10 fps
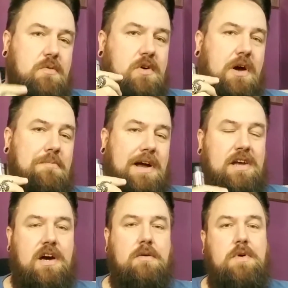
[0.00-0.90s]
and we'll come
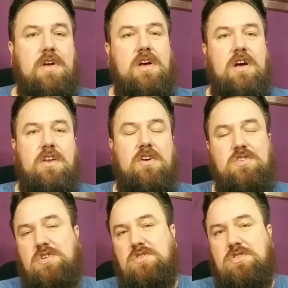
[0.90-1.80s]
back up and
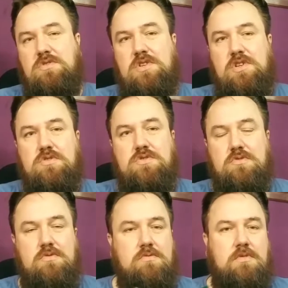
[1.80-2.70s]
I'll do the
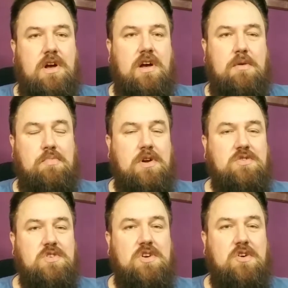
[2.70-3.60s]
usual
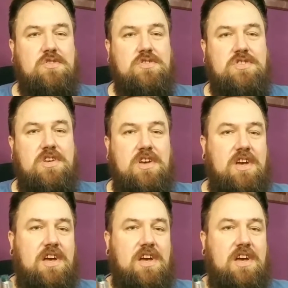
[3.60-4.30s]
pros and cons,